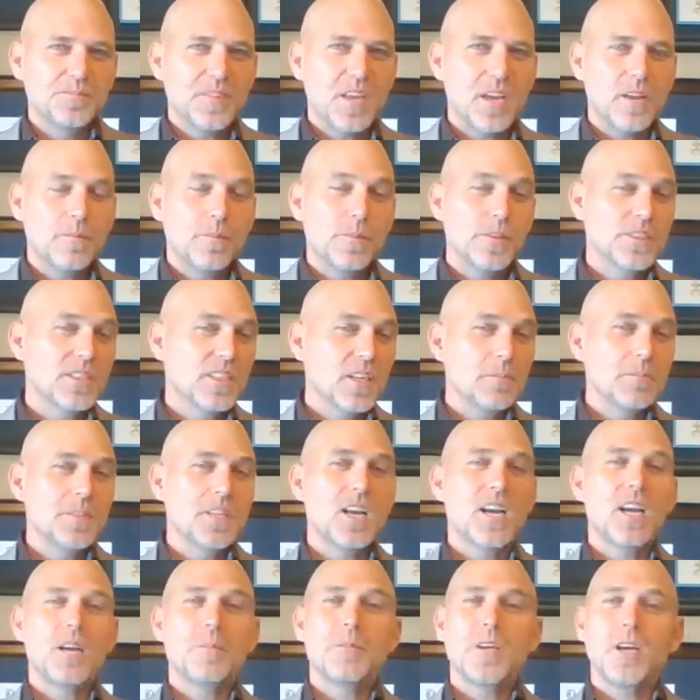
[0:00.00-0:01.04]
and for some
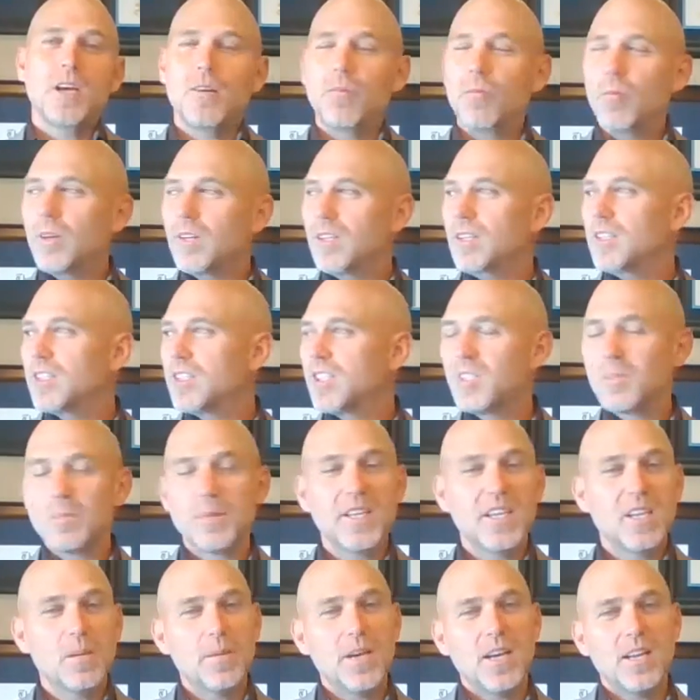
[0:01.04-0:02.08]
time now, I've wanted to
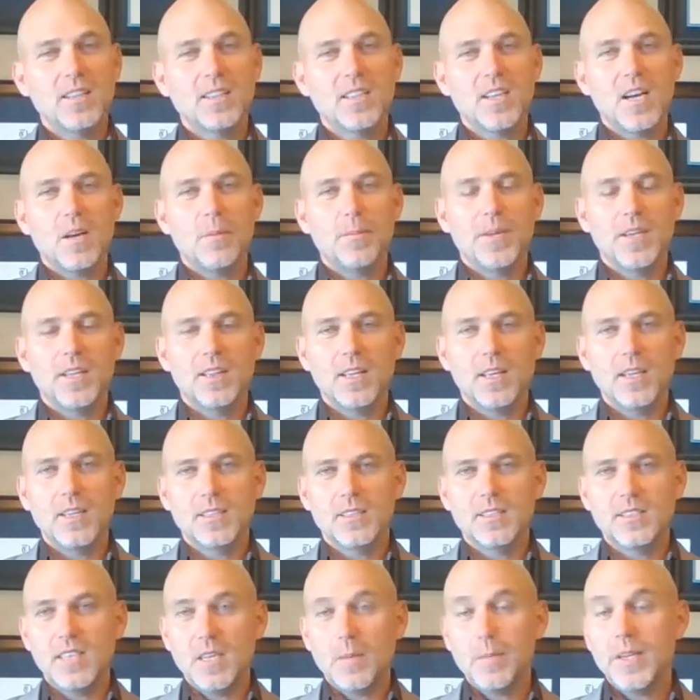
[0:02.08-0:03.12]
speak about a topic that
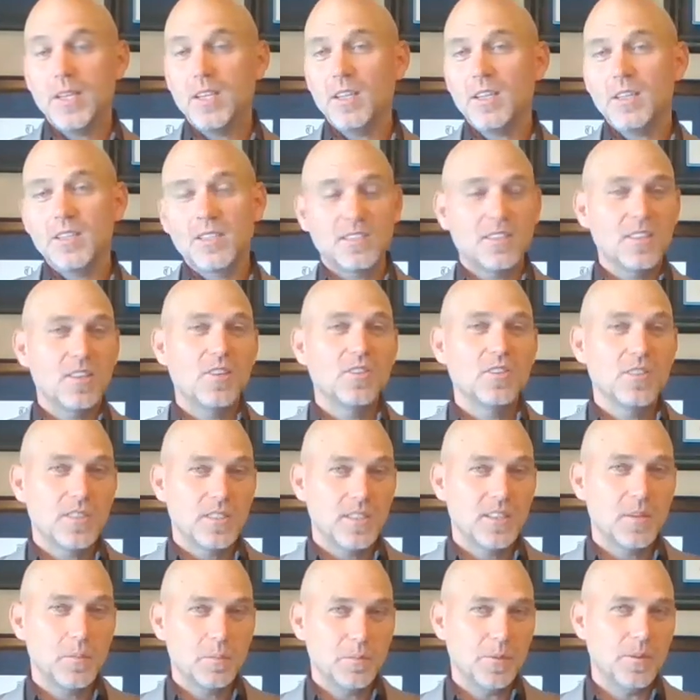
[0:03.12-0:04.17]
is seemingly so
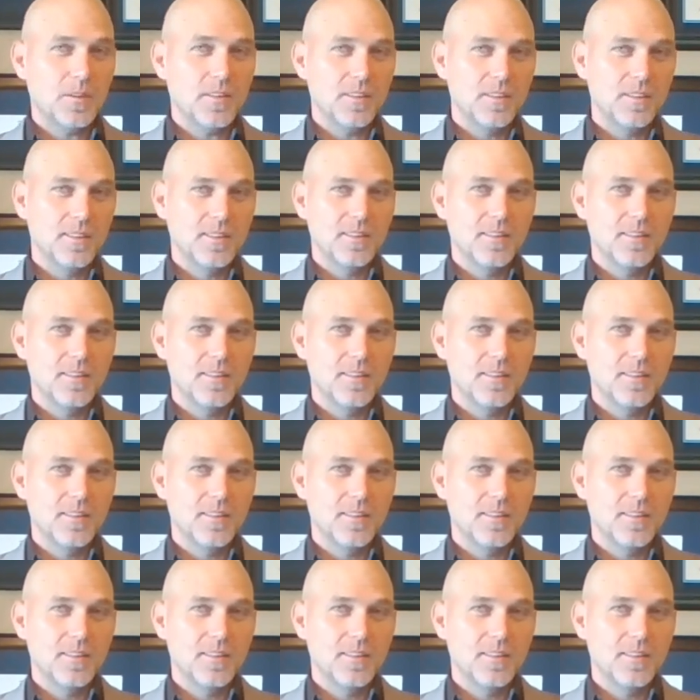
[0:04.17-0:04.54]
simple.